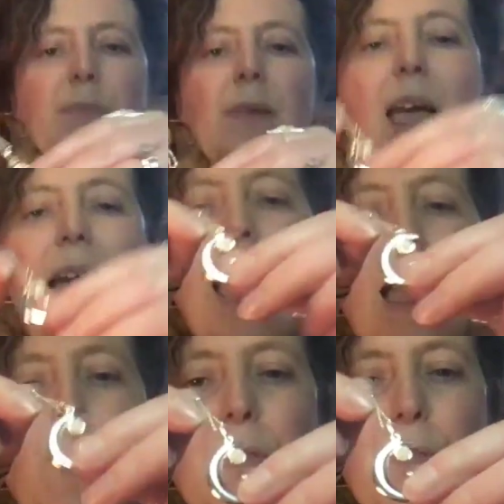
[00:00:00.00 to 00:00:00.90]
Hare
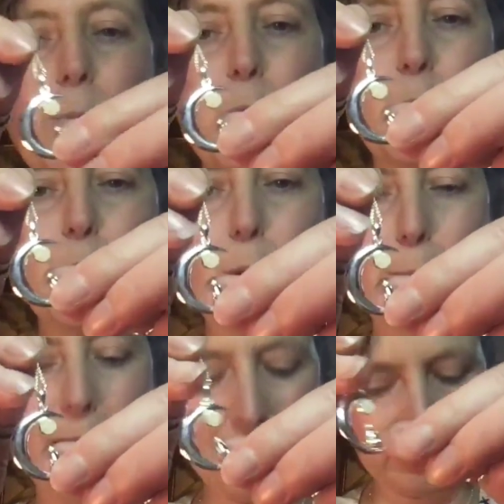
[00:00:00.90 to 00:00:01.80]
with the Moon
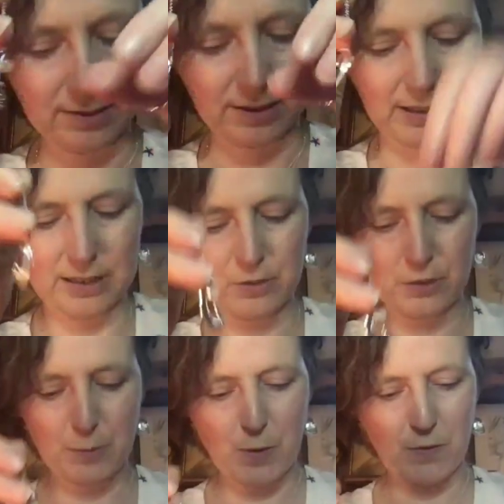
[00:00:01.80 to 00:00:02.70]
pendant. Let's
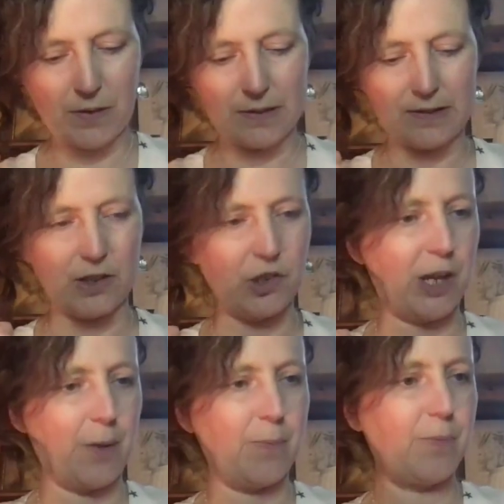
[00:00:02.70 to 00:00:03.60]
just move this
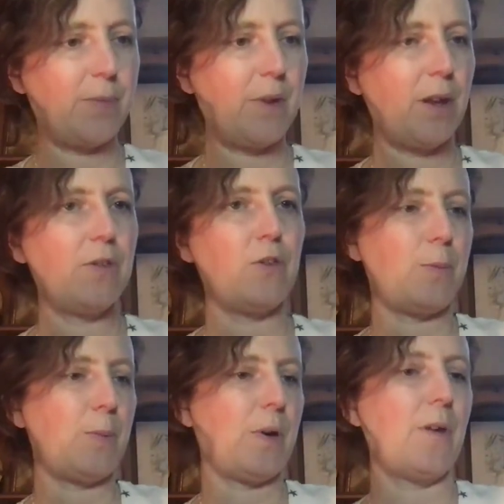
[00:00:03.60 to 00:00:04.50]
seashell. Just
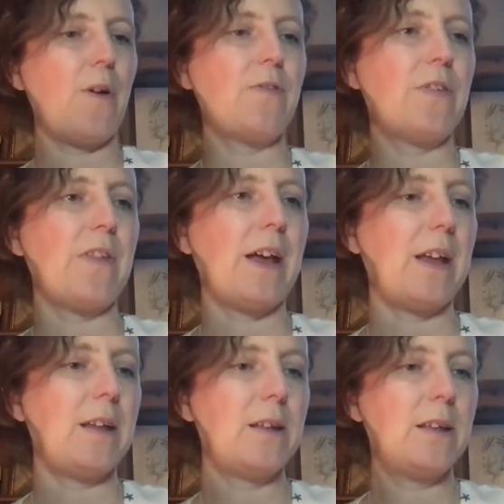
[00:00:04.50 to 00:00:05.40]
put her over there
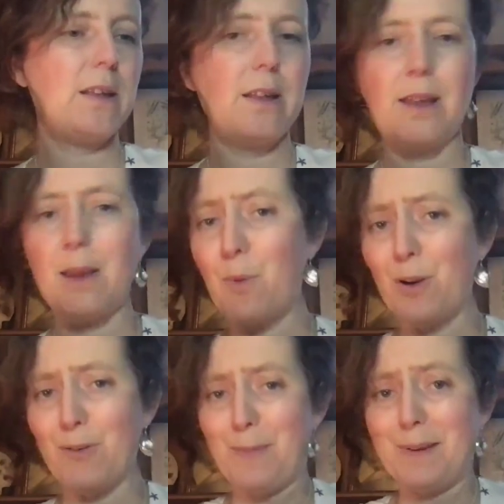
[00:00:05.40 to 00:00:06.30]
in
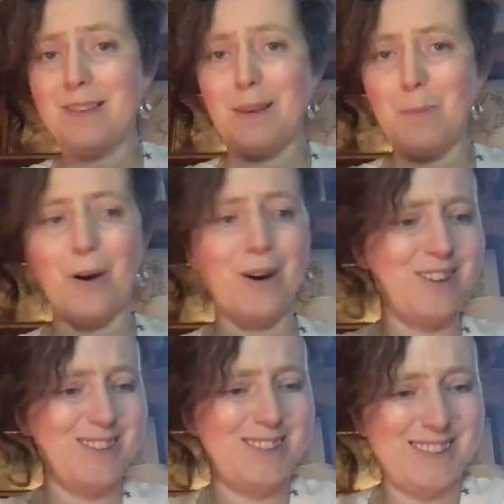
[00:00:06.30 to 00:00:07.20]
my
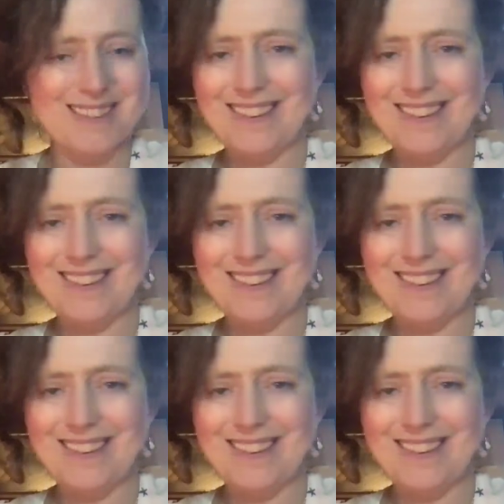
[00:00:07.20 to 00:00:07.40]
teapots.